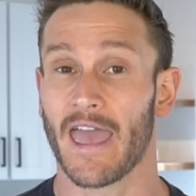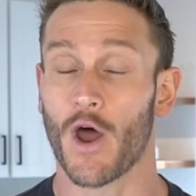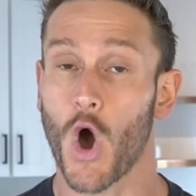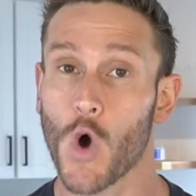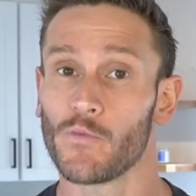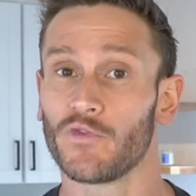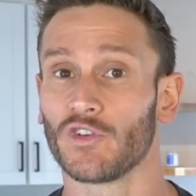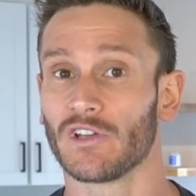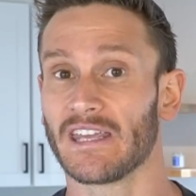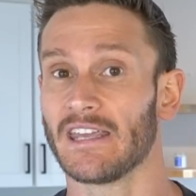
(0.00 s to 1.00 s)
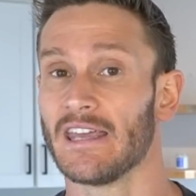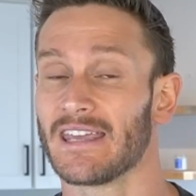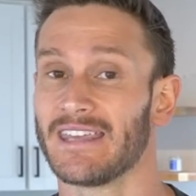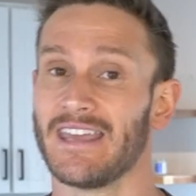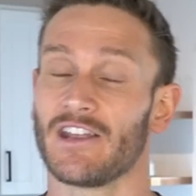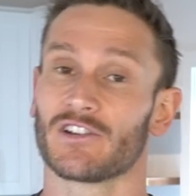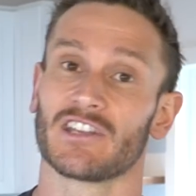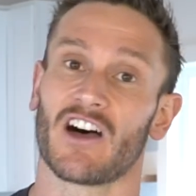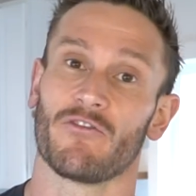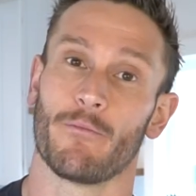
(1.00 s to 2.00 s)
and hopefully get
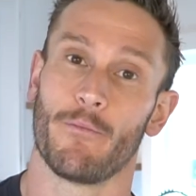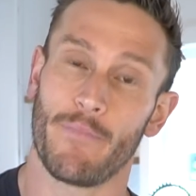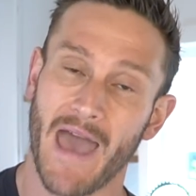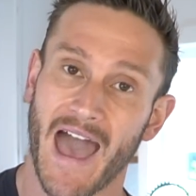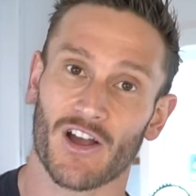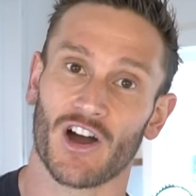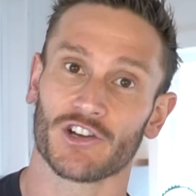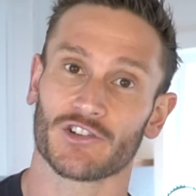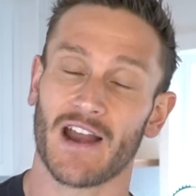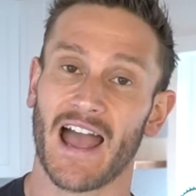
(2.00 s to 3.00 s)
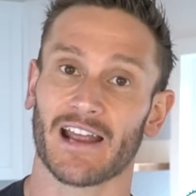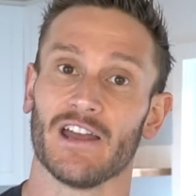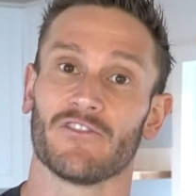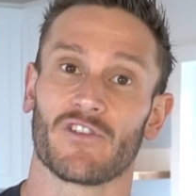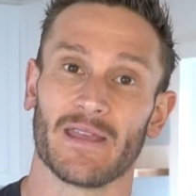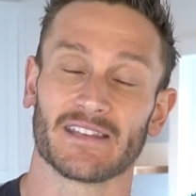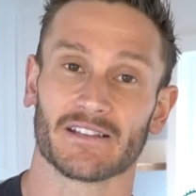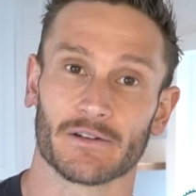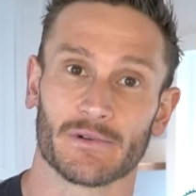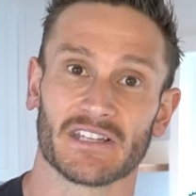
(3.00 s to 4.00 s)
yourself back on track from
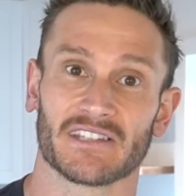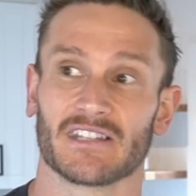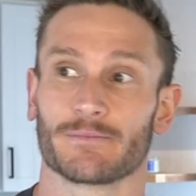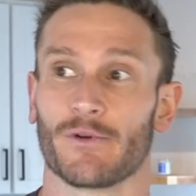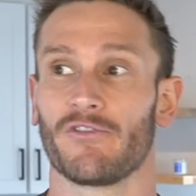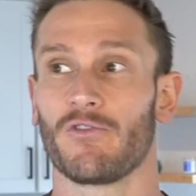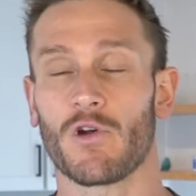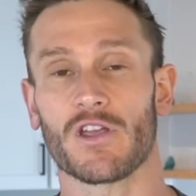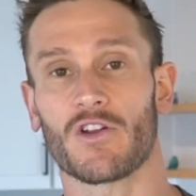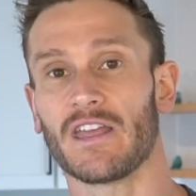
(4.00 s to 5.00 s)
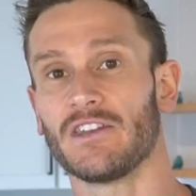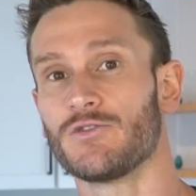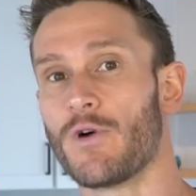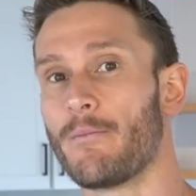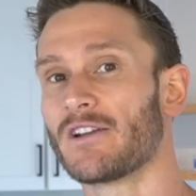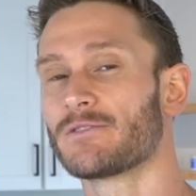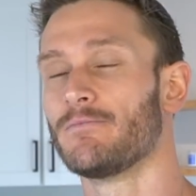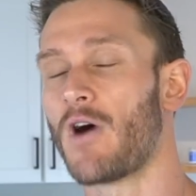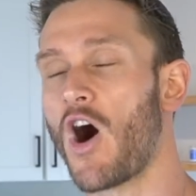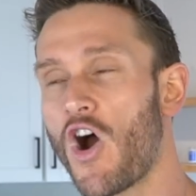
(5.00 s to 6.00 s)
insulin resistance before you're into a much
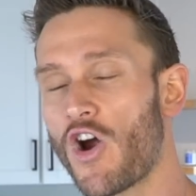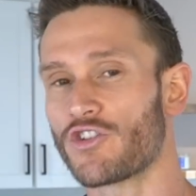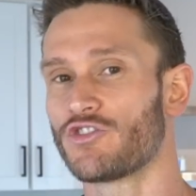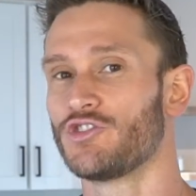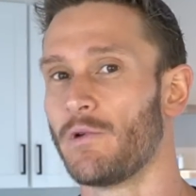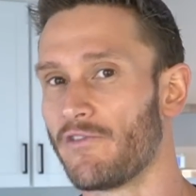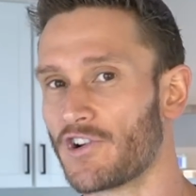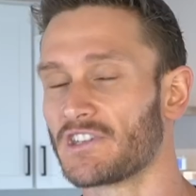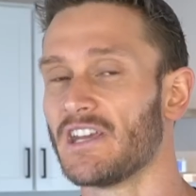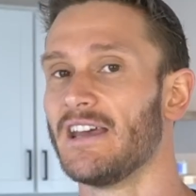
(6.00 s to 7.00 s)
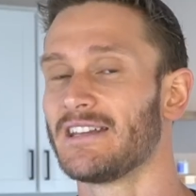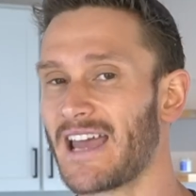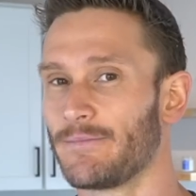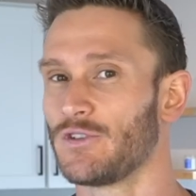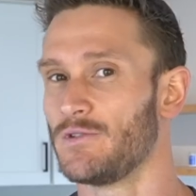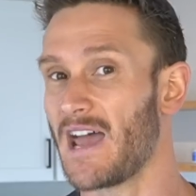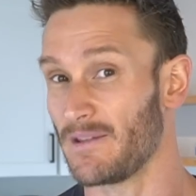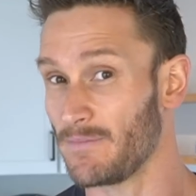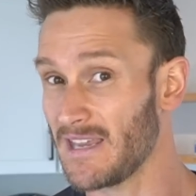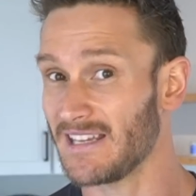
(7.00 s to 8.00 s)
harder to reverse type 2
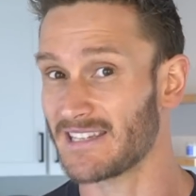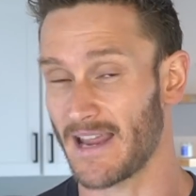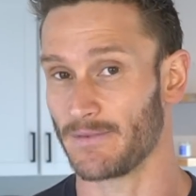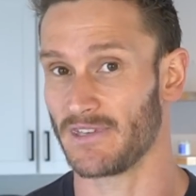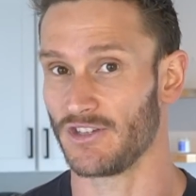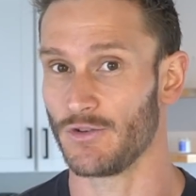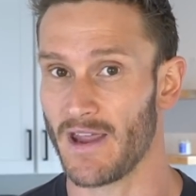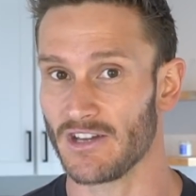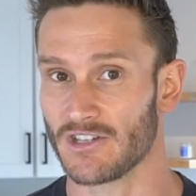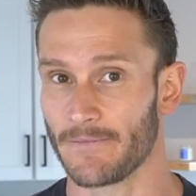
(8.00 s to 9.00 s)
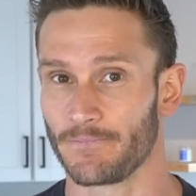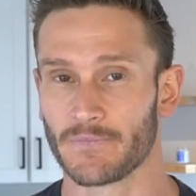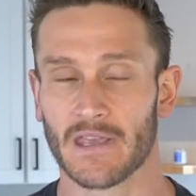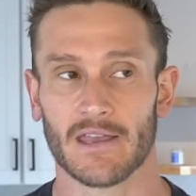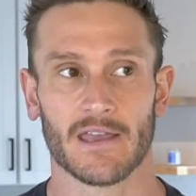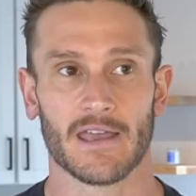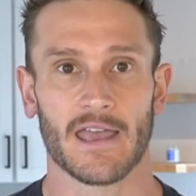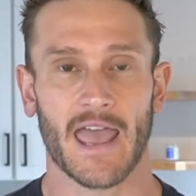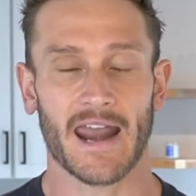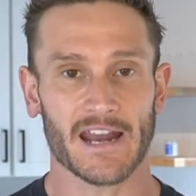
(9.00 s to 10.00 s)
diabetes type situation.
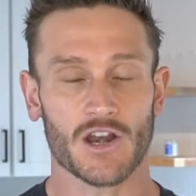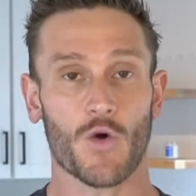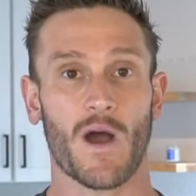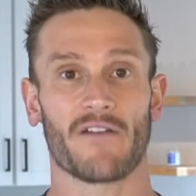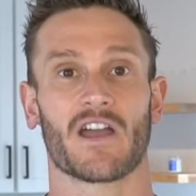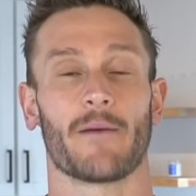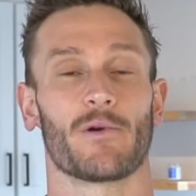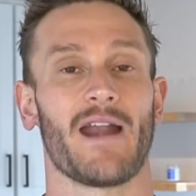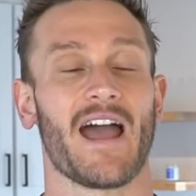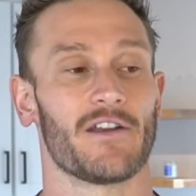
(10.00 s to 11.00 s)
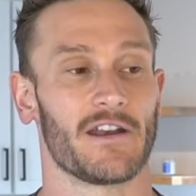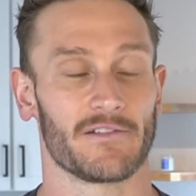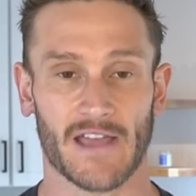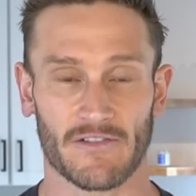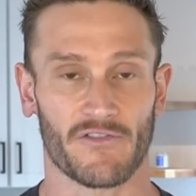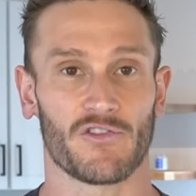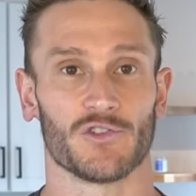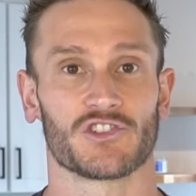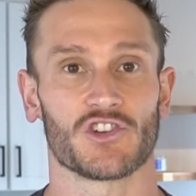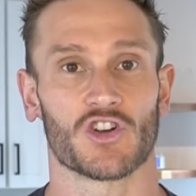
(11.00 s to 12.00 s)
And I know I've come around in kind of a
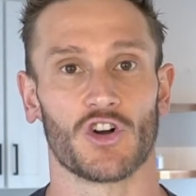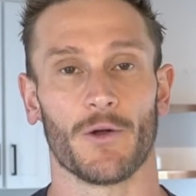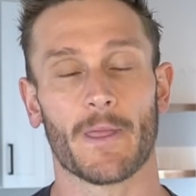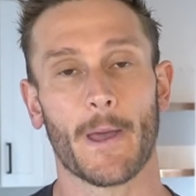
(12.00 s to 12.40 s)
full circle,